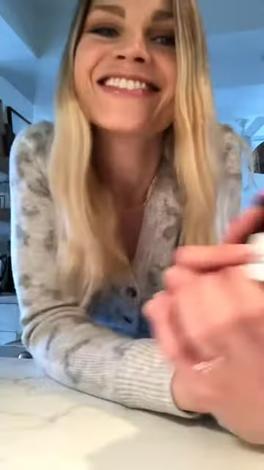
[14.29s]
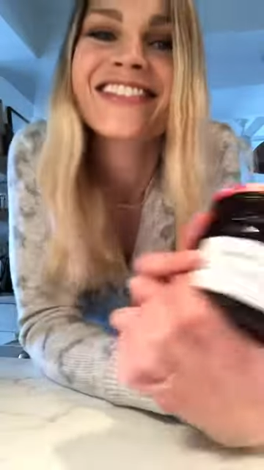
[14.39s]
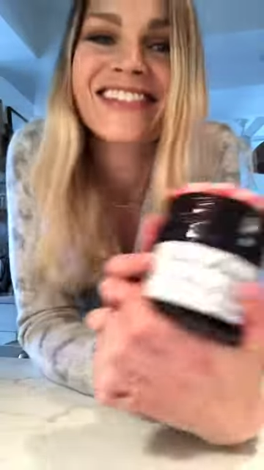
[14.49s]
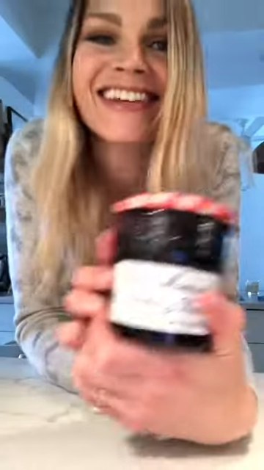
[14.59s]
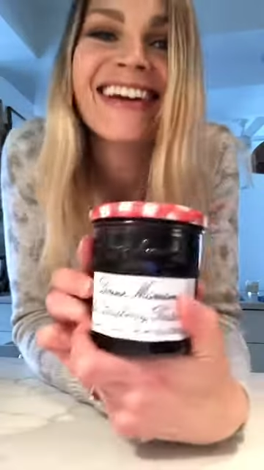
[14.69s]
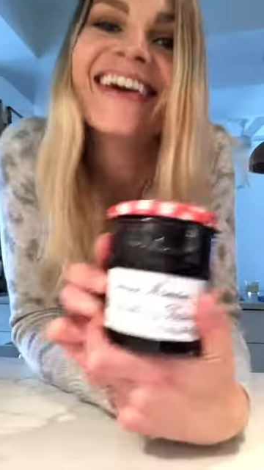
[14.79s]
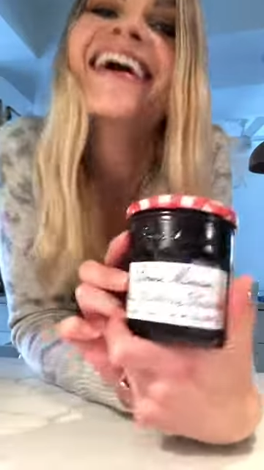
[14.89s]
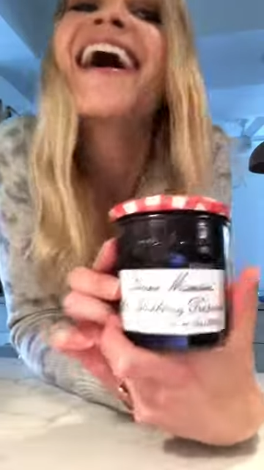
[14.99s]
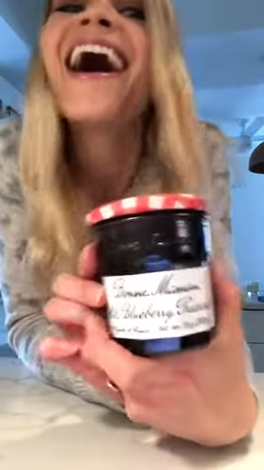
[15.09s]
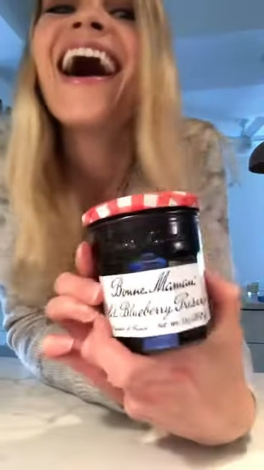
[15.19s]
Just
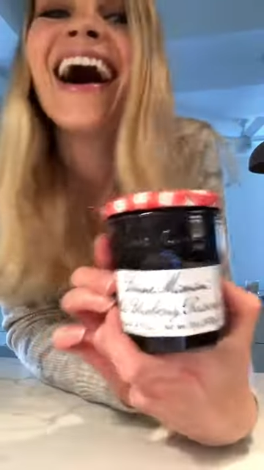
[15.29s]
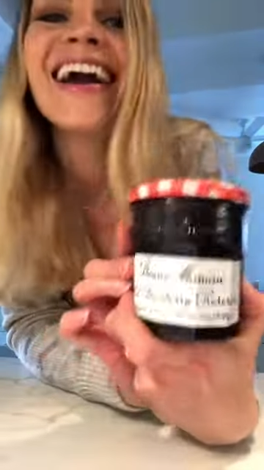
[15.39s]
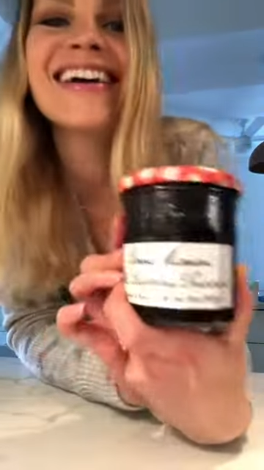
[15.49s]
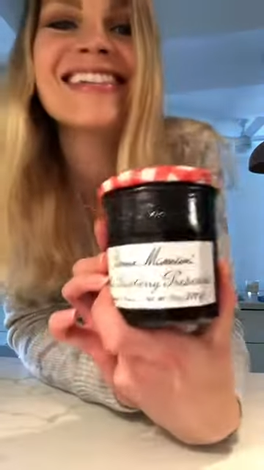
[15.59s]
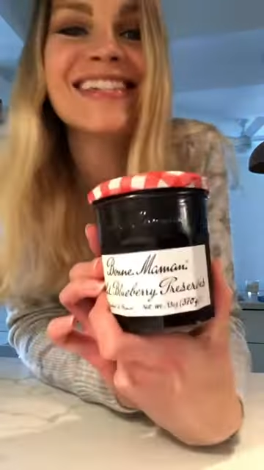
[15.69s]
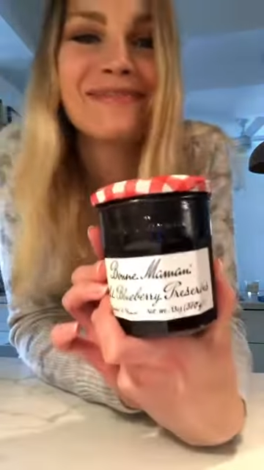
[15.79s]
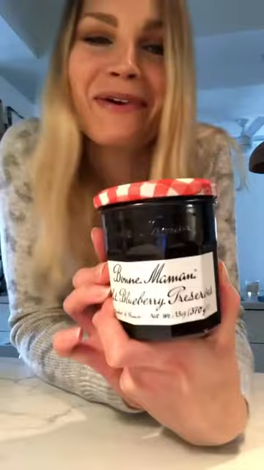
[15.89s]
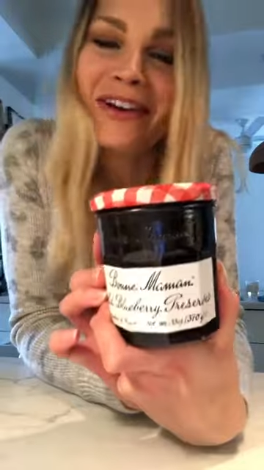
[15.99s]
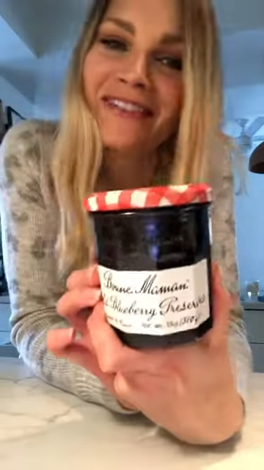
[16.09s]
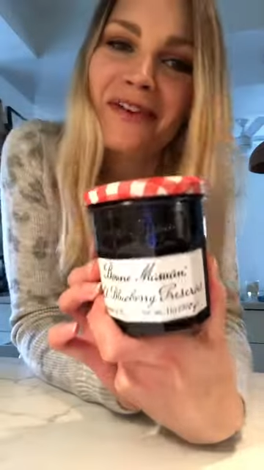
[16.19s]
kidding. Hi guys, it's
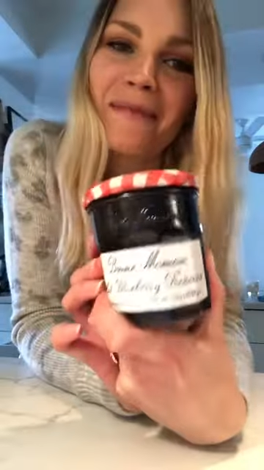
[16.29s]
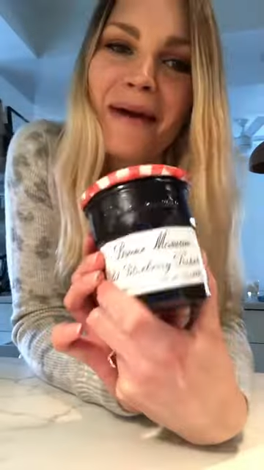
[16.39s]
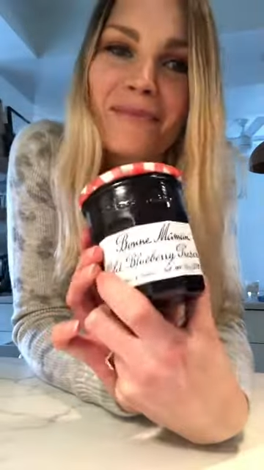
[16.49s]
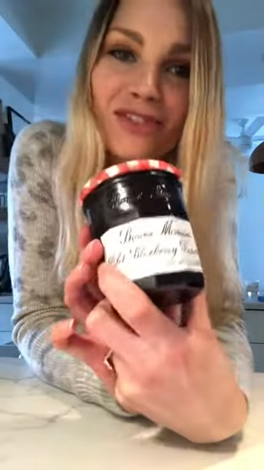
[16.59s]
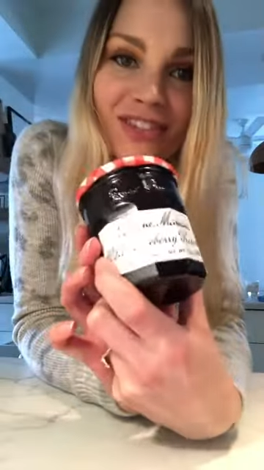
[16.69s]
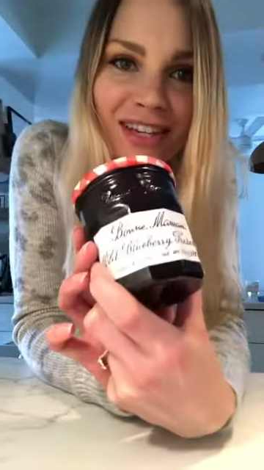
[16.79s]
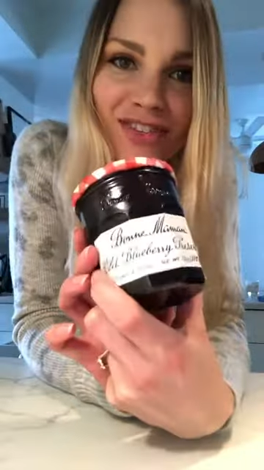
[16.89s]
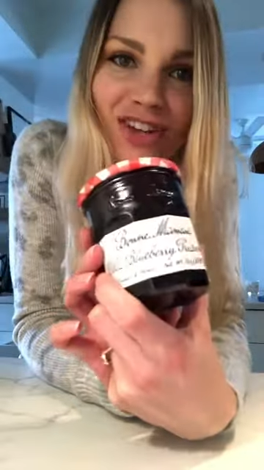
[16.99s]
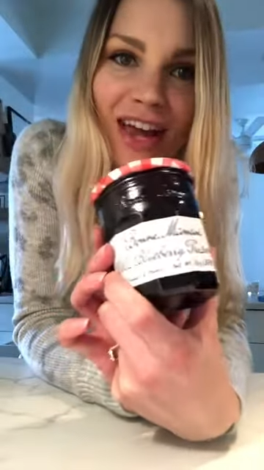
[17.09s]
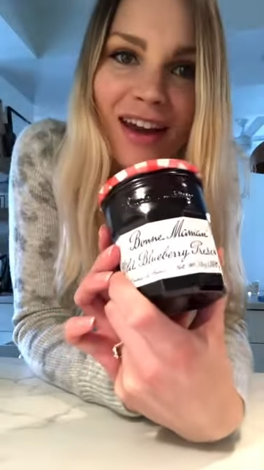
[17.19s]
Monique from Ambitious
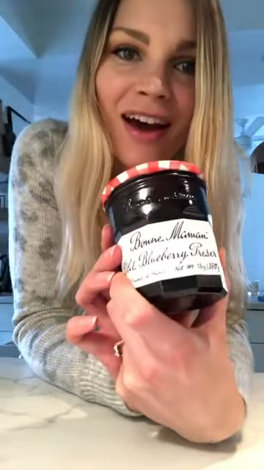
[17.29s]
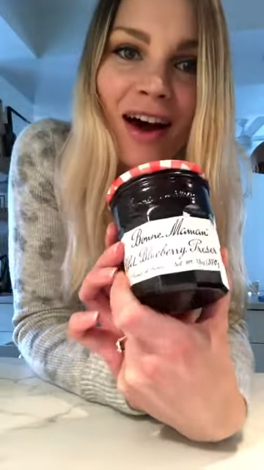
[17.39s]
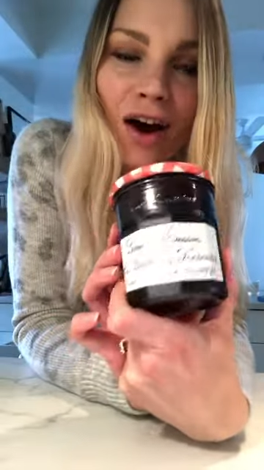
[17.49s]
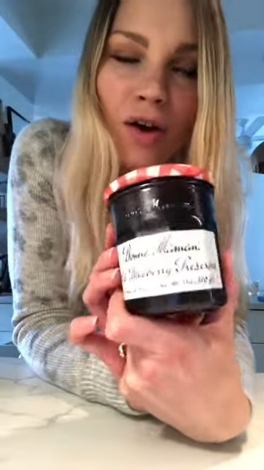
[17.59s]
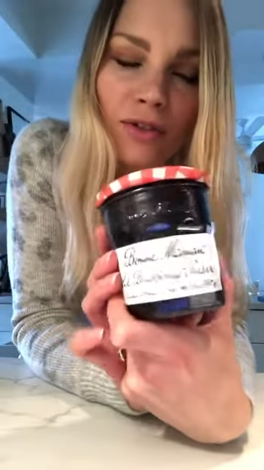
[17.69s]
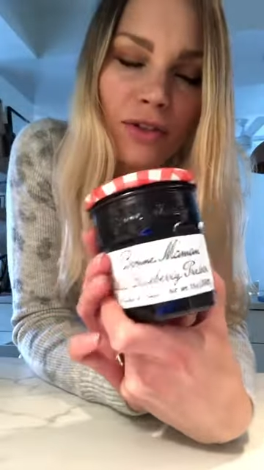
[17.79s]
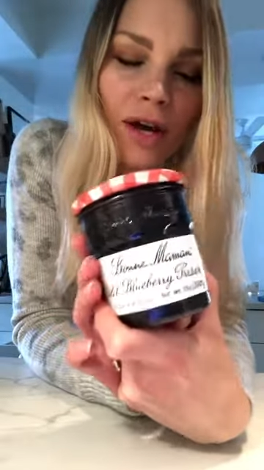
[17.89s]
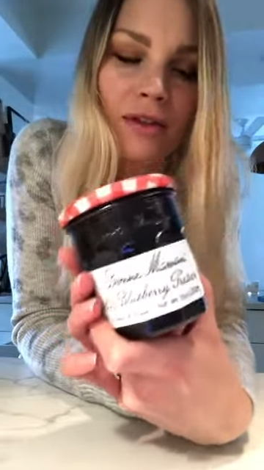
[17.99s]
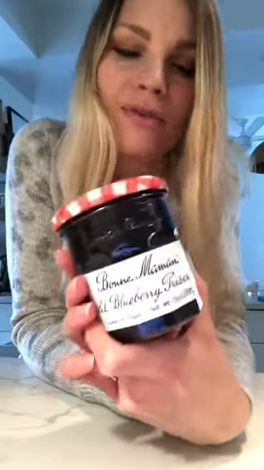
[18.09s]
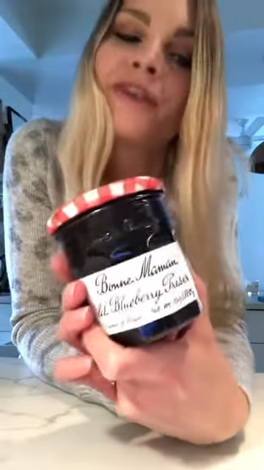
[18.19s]
Kitchen. Hopefully you
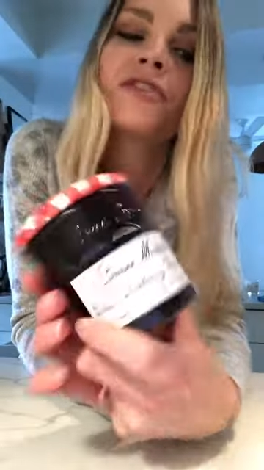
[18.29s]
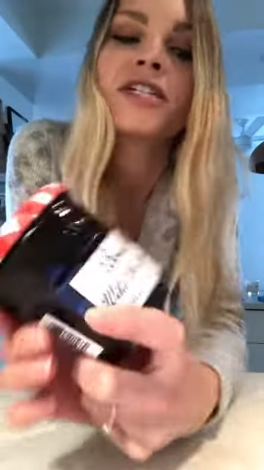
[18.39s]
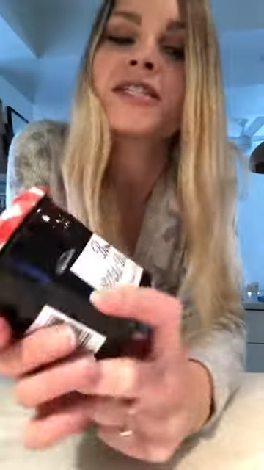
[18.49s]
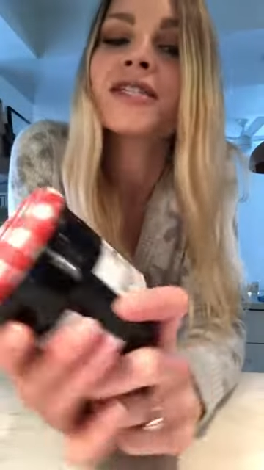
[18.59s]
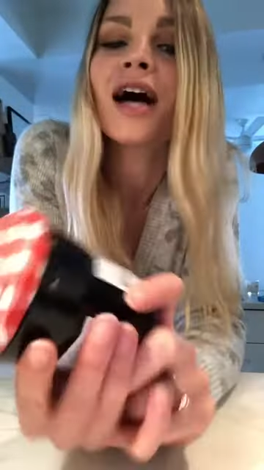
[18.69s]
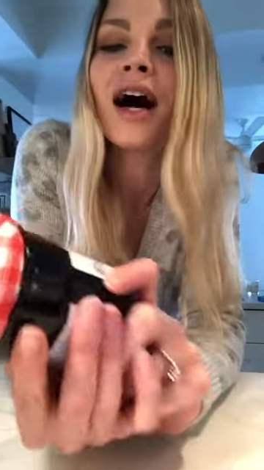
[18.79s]
got that reference.